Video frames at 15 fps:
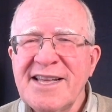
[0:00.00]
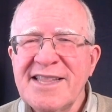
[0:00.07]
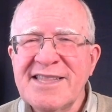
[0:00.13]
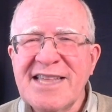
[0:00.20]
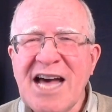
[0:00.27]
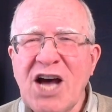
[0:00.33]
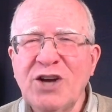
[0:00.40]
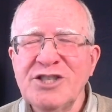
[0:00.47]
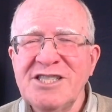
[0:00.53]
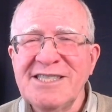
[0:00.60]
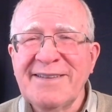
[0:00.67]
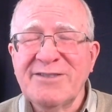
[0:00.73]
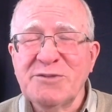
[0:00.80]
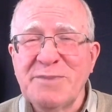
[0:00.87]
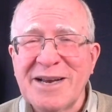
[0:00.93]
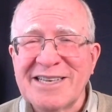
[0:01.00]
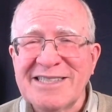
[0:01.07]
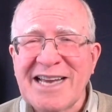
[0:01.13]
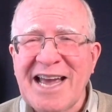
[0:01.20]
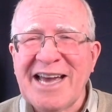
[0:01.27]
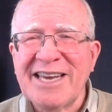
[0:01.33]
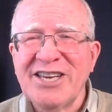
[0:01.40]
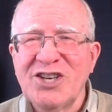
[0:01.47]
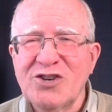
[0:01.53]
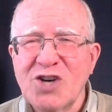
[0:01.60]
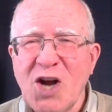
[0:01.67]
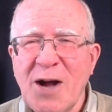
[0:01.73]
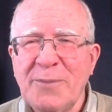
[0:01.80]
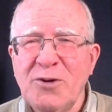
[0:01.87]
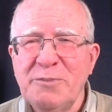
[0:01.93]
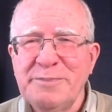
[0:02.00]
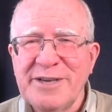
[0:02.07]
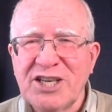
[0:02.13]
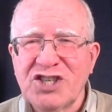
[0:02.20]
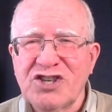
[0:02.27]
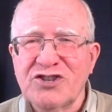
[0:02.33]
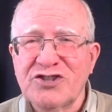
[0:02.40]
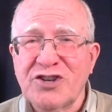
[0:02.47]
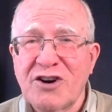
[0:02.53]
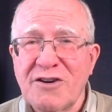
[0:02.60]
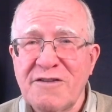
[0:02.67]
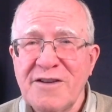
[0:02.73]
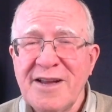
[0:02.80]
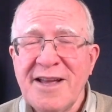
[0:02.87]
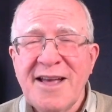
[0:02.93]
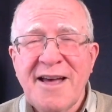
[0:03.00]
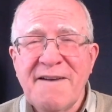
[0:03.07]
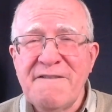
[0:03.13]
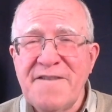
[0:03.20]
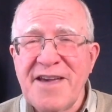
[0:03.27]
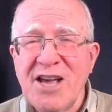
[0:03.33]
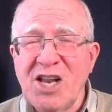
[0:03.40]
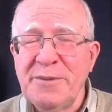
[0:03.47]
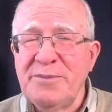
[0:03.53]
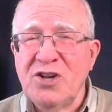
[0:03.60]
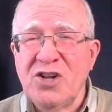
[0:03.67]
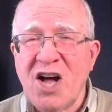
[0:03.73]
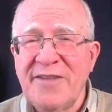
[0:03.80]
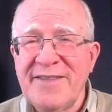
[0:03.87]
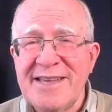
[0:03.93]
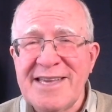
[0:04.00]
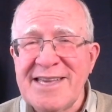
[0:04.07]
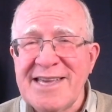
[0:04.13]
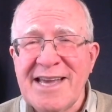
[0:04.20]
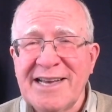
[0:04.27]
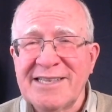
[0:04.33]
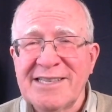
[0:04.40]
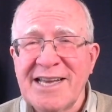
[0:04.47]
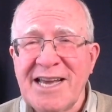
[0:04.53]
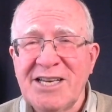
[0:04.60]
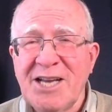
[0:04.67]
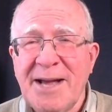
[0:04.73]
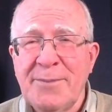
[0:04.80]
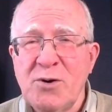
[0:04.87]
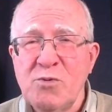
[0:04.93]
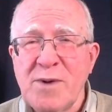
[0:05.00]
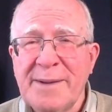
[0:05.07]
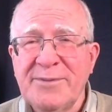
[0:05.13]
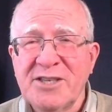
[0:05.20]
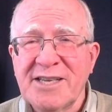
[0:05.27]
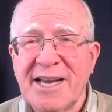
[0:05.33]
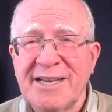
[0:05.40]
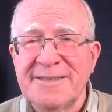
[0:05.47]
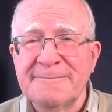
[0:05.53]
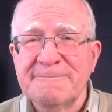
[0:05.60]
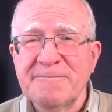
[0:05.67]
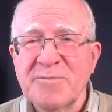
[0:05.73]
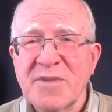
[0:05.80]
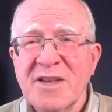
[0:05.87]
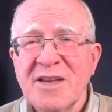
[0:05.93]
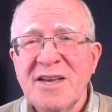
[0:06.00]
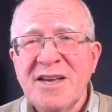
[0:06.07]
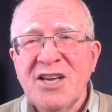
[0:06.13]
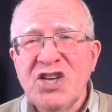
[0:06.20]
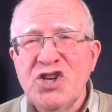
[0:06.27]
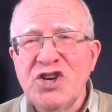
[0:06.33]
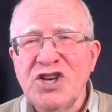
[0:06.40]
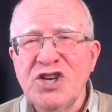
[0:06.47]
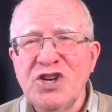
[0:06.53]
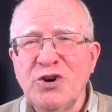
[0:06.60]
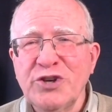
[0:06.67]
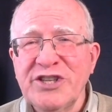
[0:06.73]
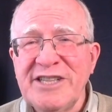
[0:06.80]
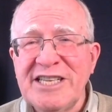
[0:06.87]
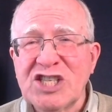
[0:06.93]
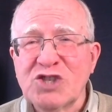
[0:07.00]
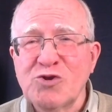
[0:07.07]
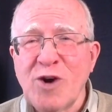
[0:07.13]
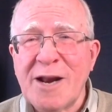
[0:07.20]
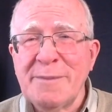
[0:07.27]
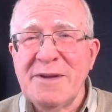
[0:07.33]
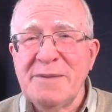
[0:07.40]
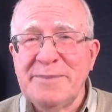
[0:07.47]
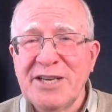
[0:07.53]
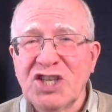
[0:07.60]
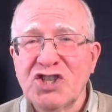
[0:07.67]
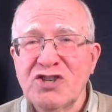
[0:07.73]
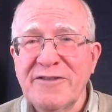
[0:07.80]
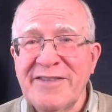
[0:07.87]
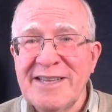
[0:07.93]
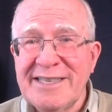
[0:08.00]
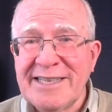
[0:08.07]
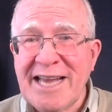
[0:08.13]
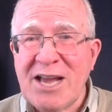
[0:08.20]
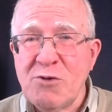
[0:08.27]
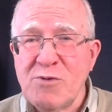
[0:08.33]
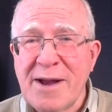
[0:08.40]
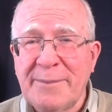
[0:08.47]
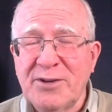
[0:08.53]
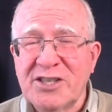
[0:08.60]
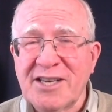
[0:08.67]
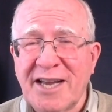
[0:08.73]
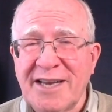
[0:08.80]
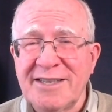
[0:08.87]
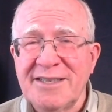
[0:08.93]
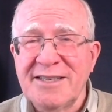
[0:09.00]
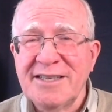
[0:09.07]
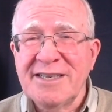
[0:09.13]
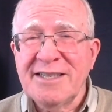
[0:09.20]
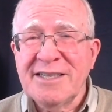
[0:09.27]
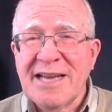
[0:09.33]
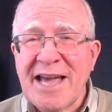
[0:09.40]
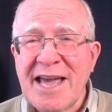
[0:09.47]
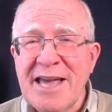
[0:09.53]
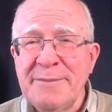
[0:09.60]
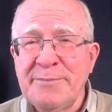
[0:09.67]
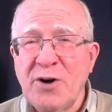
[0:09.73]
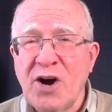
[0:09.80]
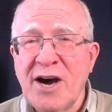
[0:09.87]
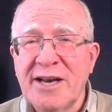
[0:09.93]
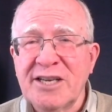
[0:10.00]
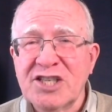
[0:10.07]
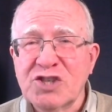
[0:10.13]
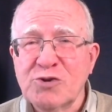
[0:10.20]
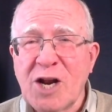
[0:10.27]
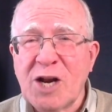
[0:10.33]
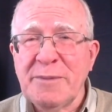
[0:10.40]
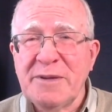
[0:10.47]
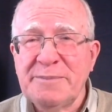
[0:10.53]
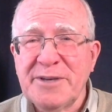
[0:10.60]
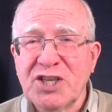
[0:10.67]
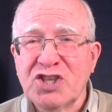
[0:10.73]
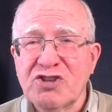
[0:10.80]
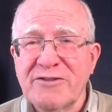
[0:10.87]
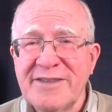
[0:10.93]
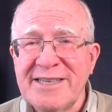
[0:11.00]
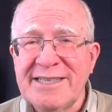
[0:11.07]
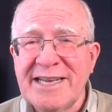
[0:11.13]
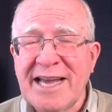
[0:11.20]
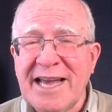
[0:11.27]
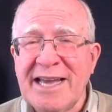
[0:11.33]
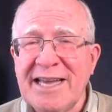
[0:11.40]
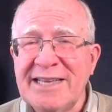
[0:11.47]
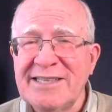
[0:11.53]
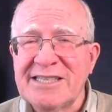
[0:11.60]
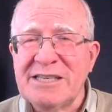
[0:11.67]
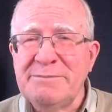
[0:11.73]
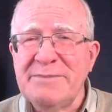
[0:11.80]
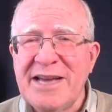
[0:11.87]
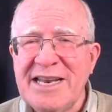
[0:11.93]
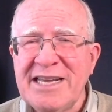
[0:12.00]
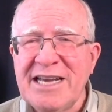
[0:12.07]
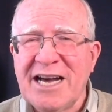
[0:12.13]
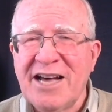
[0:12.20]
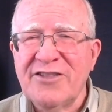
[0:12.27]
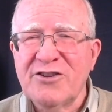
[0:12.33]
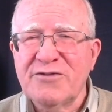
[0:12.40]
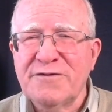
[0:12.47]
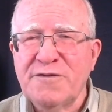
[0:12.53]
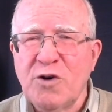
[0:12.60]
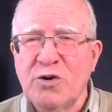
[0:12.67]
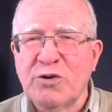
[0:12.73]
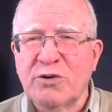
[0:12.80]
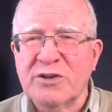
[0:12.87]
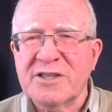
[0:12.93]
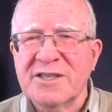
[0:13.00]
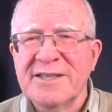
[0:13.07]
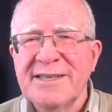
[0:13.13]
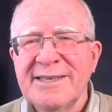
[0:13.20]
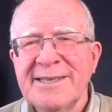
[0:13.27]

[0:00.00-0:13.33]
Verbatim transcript: Thousands of spectacular Hubble pictures are available on the ESA and Hubble website. You can go to the Astronomy Picture of the Day website, APOD, Astronomy Picture of the Day, and see many other photos.